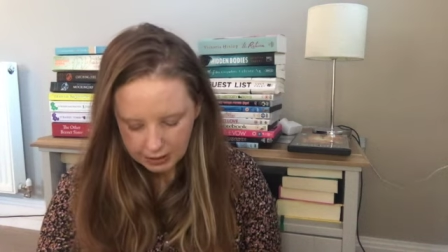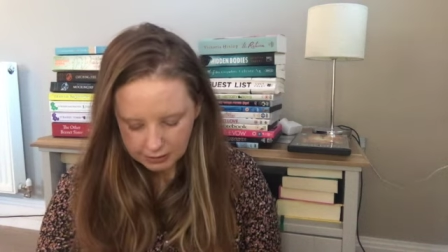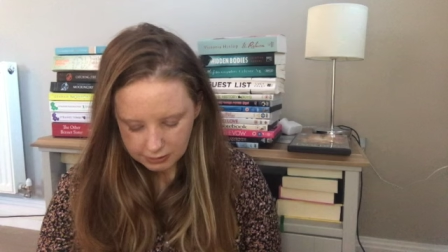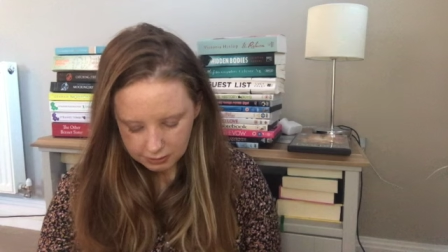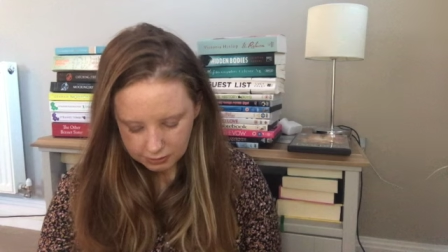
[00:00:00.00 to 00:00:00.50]

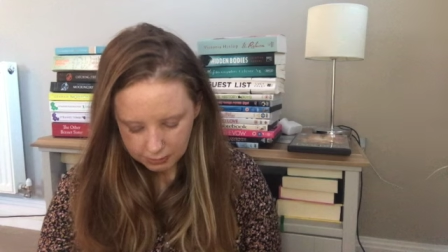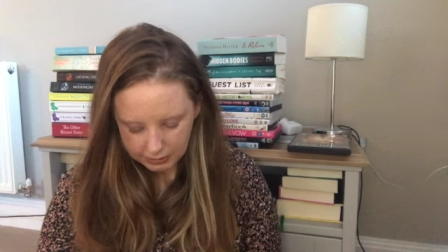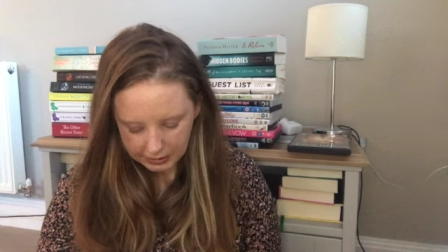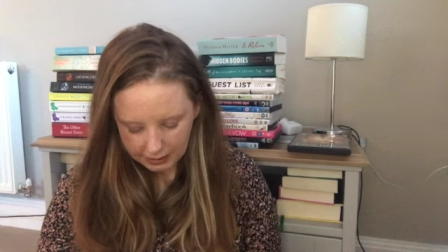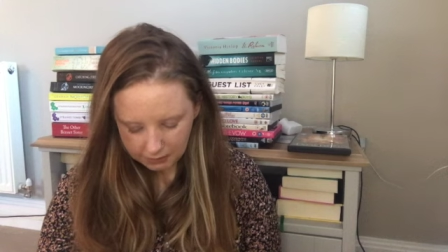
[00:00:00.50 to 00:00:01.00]
Jules was
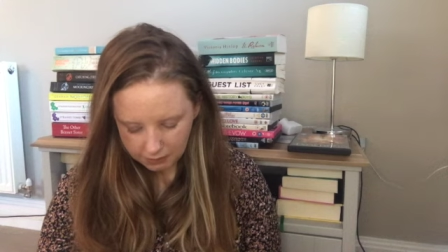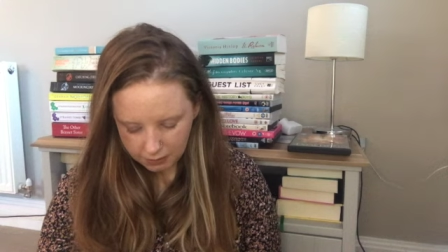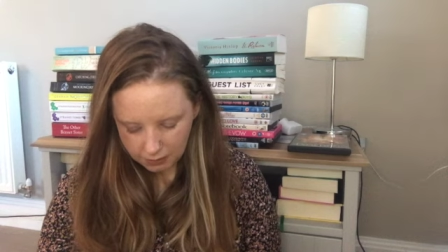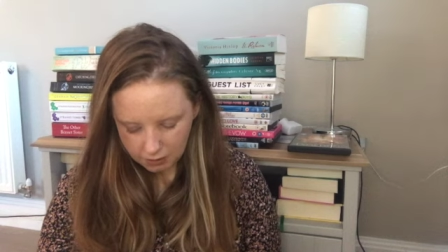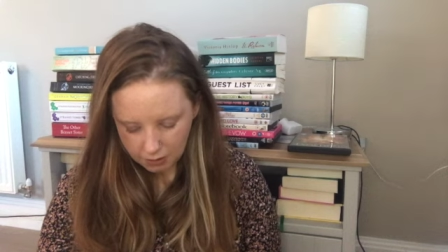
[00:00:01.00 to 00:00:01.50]
there
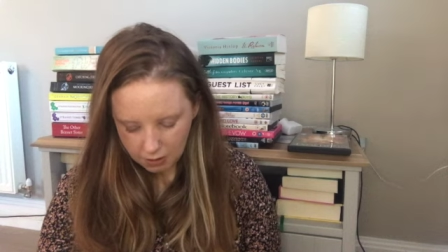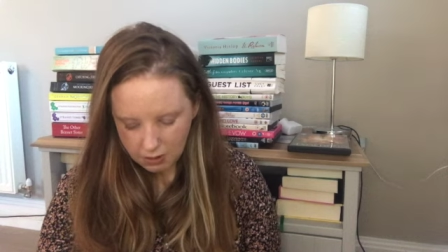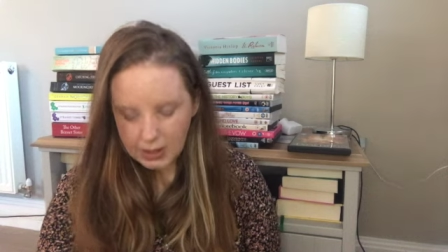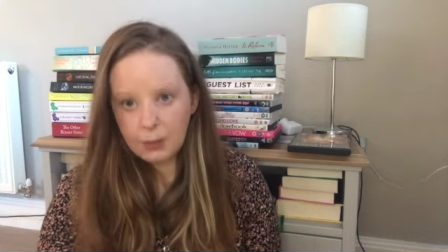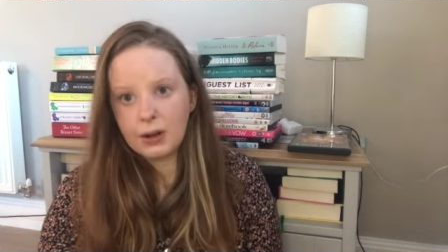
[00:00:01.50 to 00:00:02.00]
for
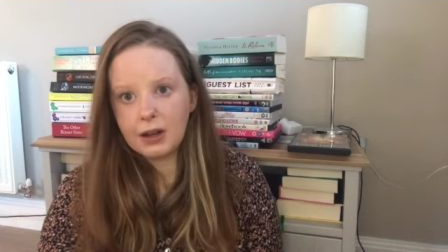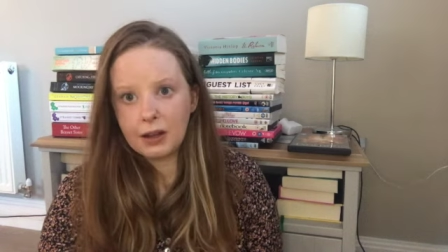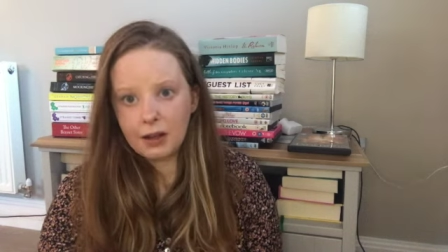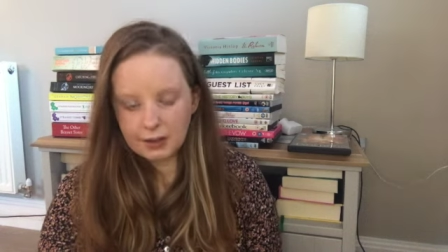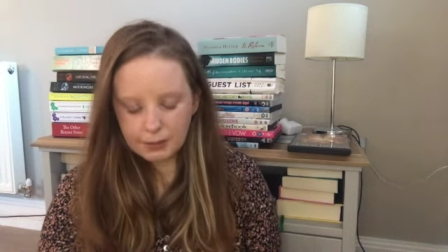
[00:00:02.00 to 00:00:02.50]
Holly when her
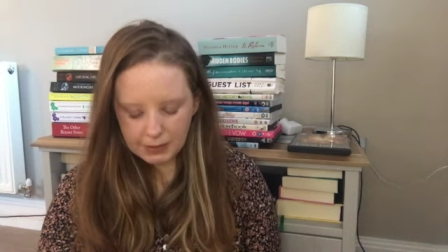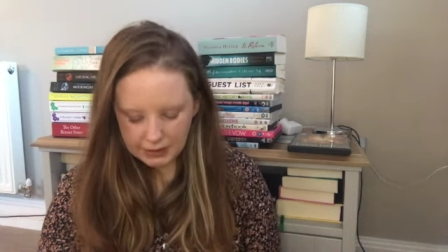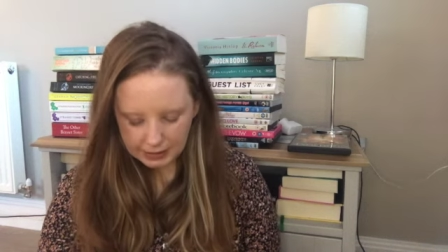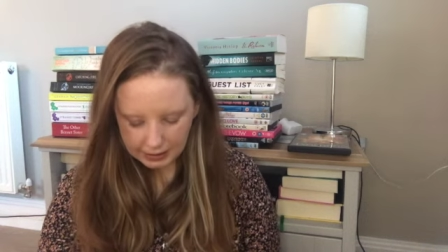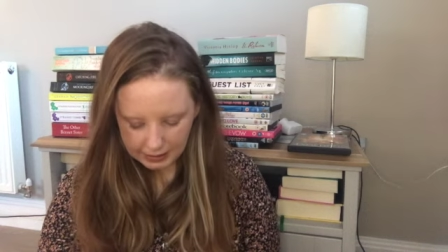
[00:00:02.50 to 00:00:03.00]

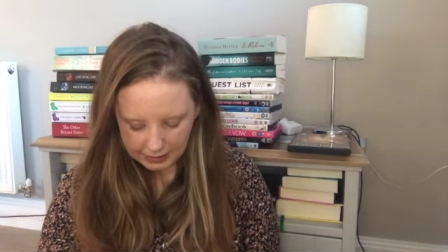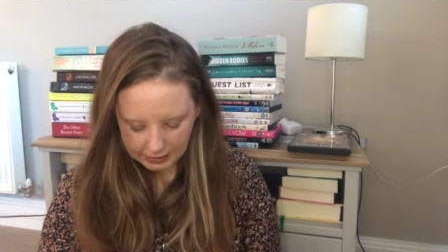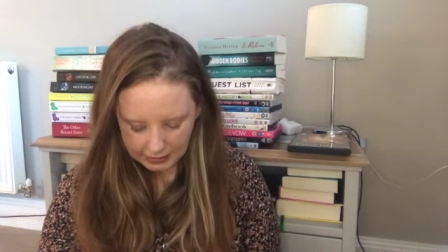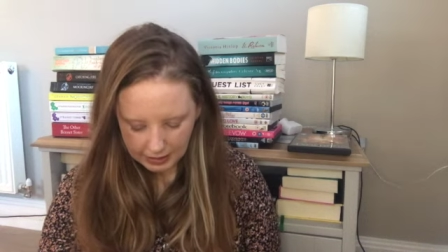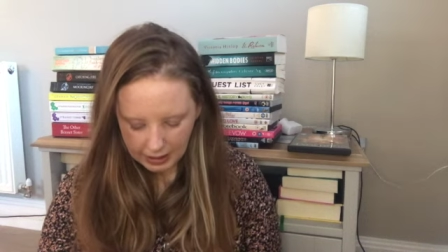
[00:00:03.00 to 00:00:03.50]
husband died,
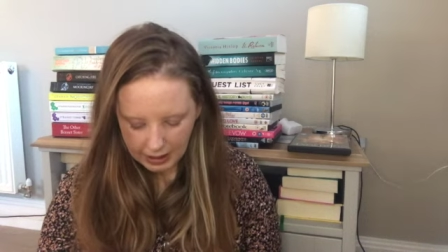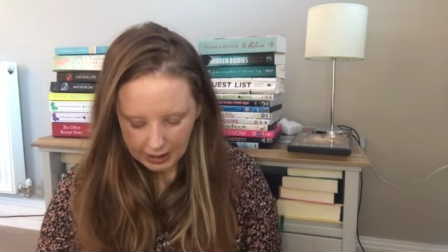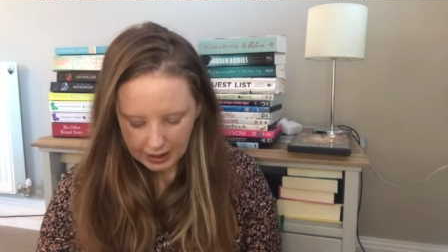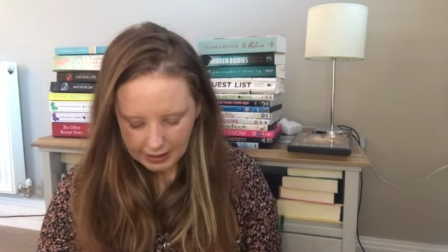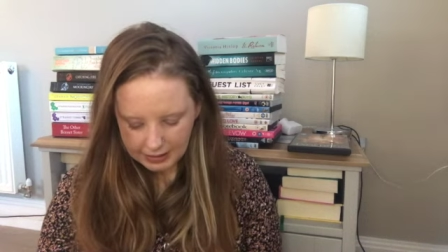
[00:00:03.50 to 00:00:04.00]

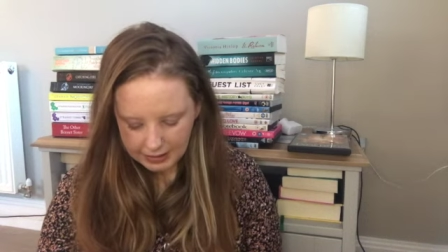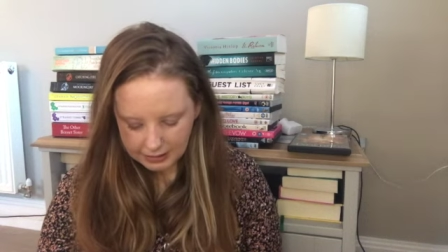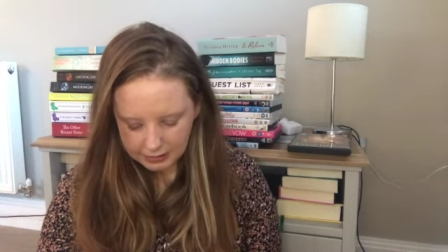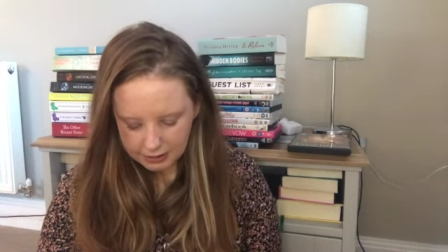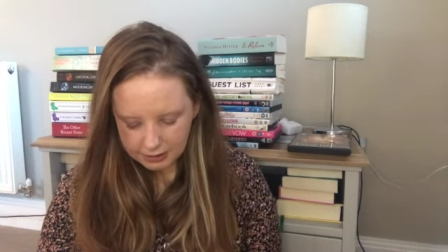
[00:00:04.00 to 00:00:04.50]
and their
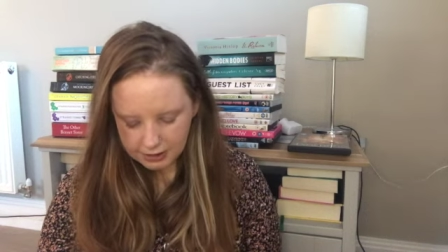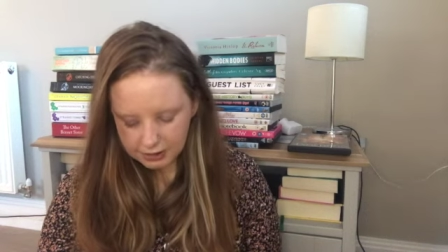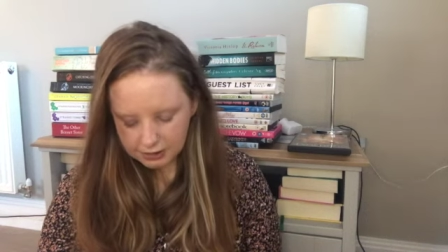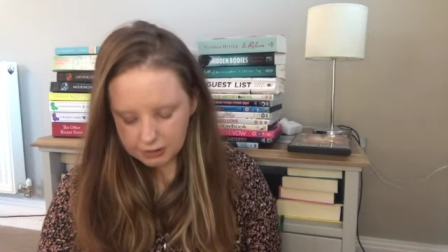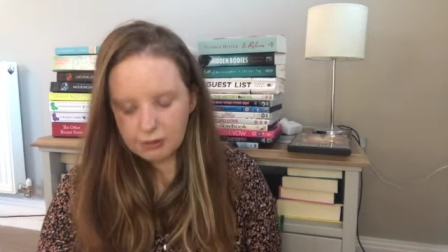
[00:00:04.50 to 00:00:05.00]
two
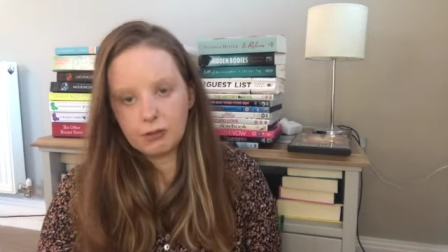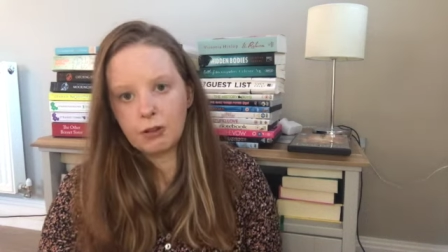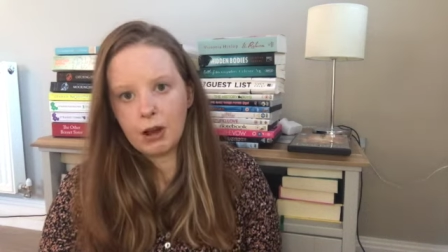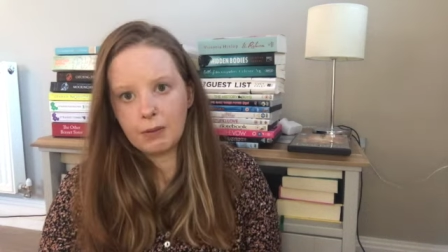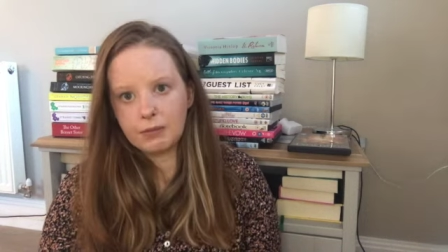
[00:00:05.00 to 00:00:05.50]
children grew
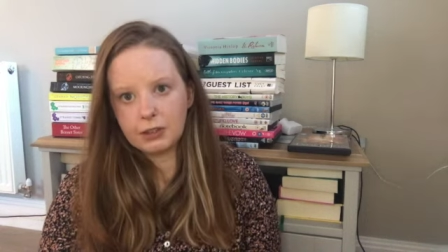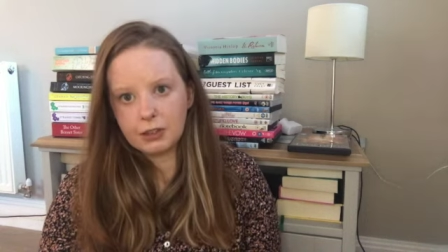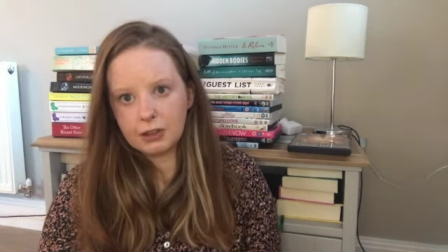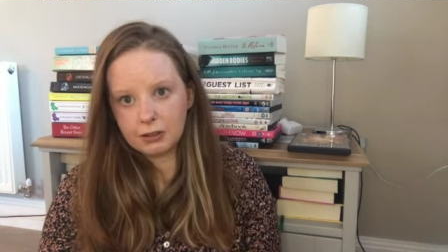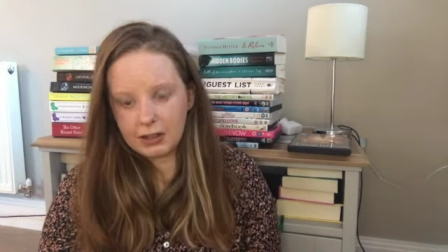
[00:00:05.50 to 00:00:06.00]
up
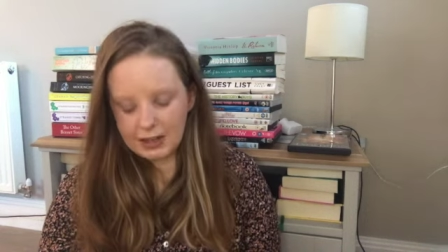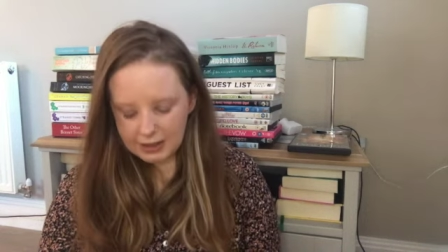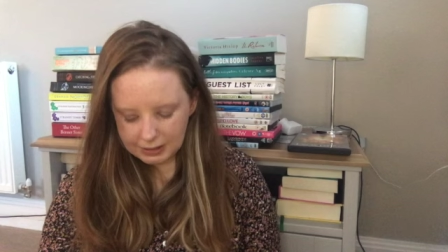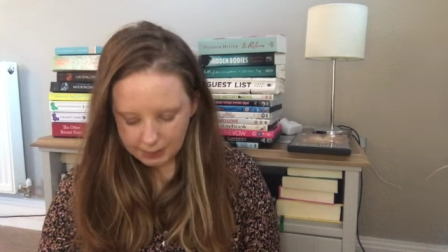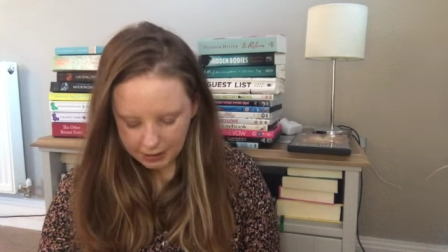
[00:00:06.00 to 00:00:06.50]
just three
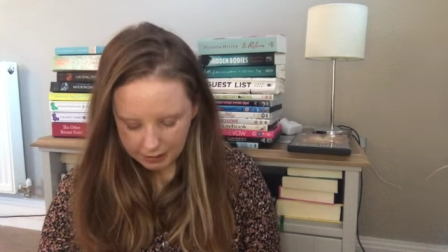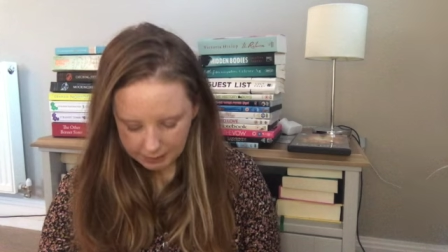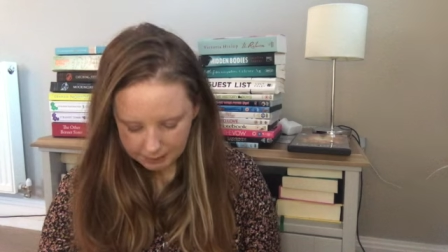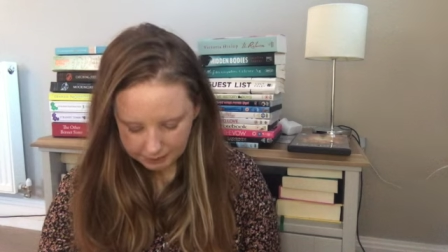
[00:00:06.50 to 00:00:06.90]
years apart.